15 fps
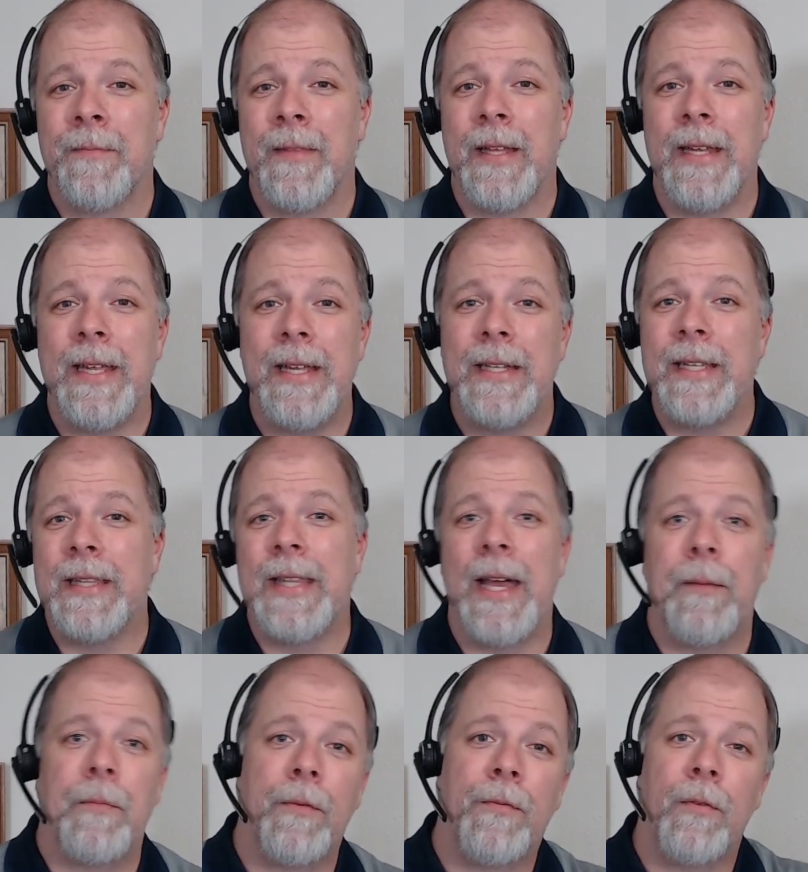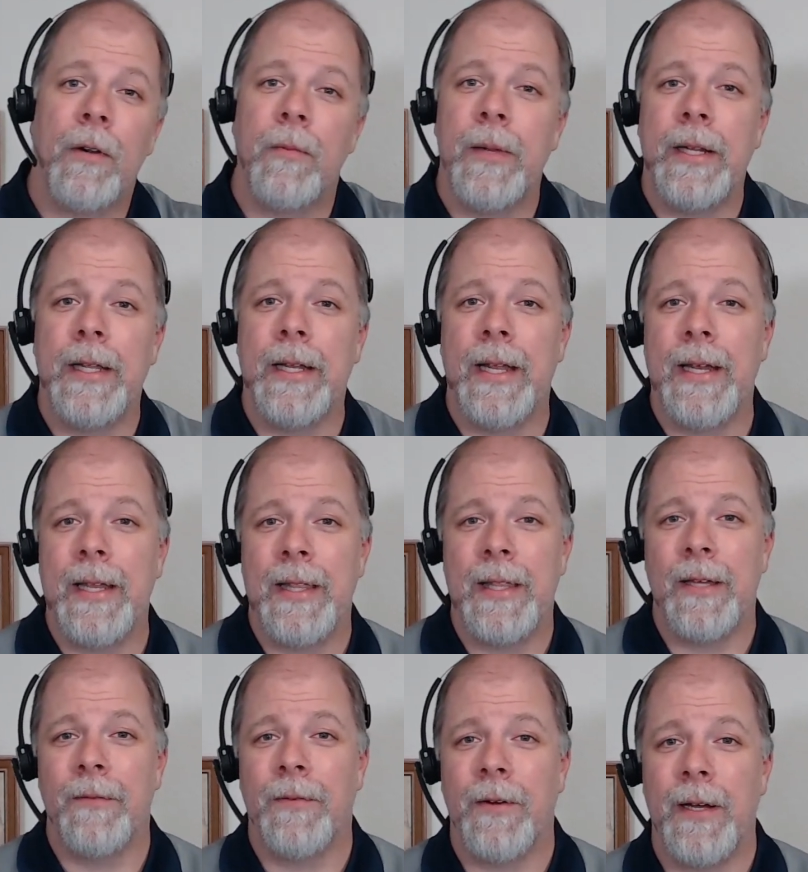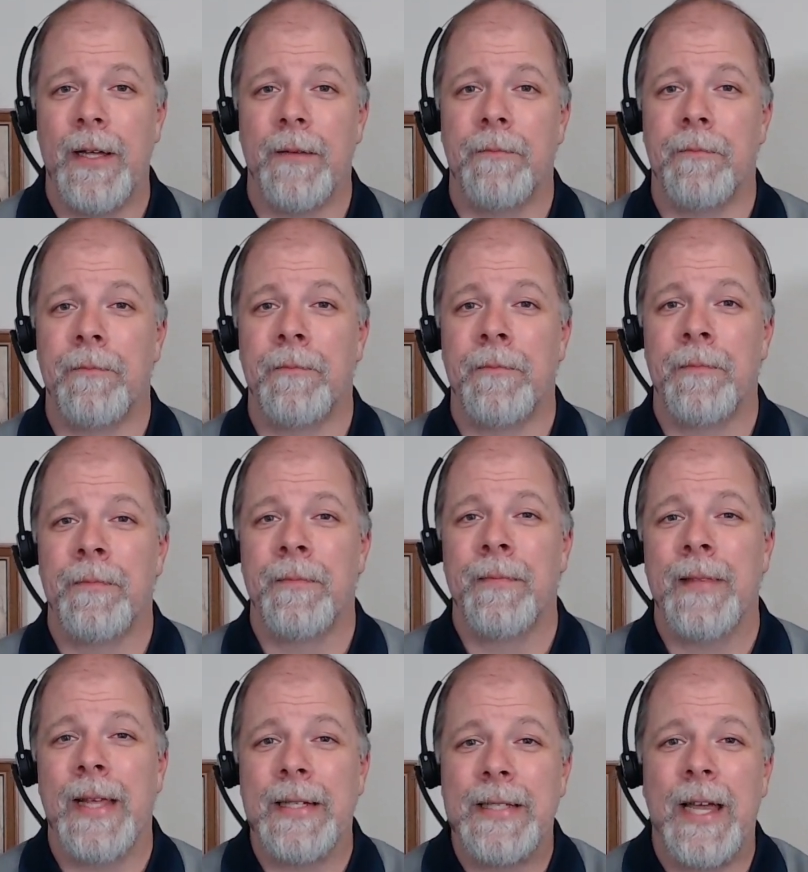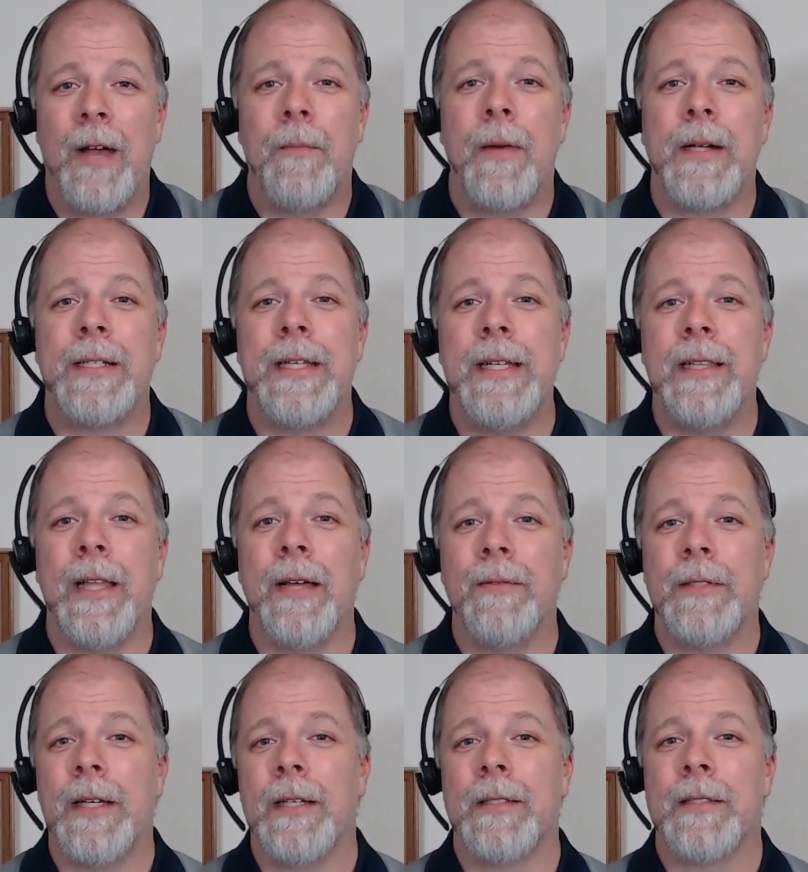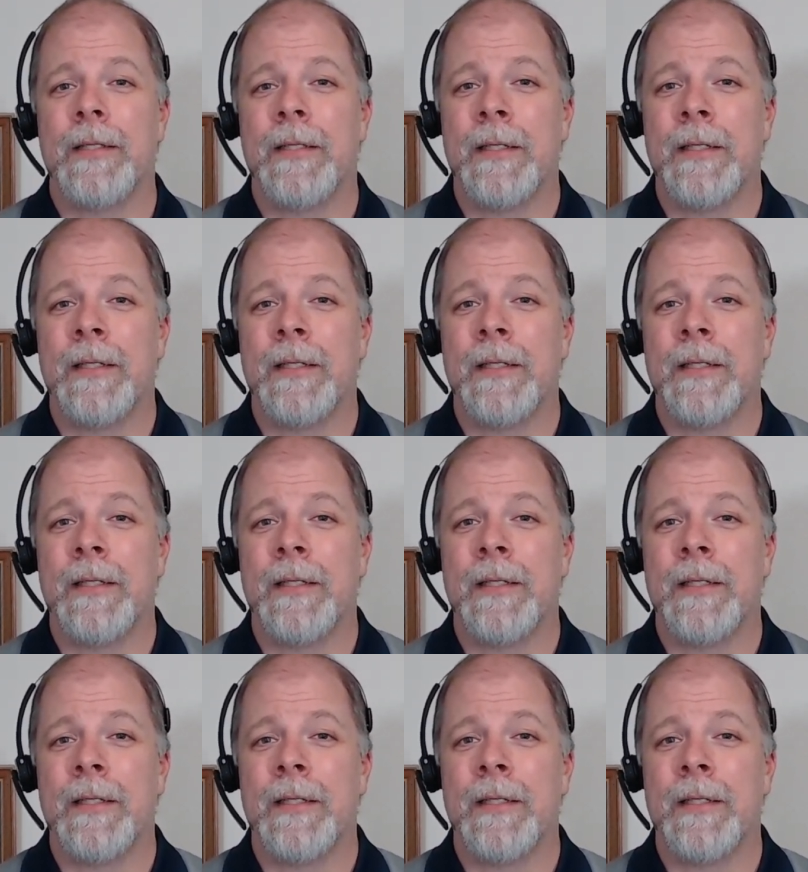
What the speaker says: And he did that before we did anything for him. That's how much he loves us.